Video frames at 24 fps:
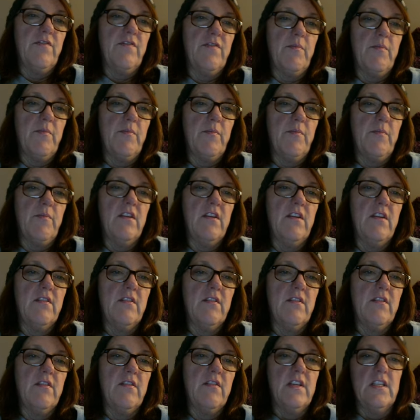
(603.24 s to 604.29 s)
here
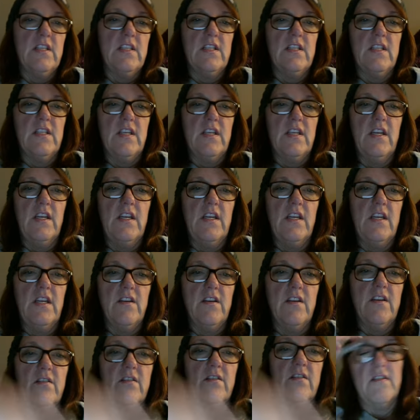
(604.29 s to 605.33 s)
to
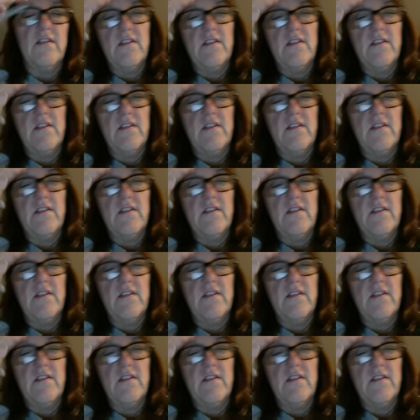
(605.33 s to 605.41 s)
here,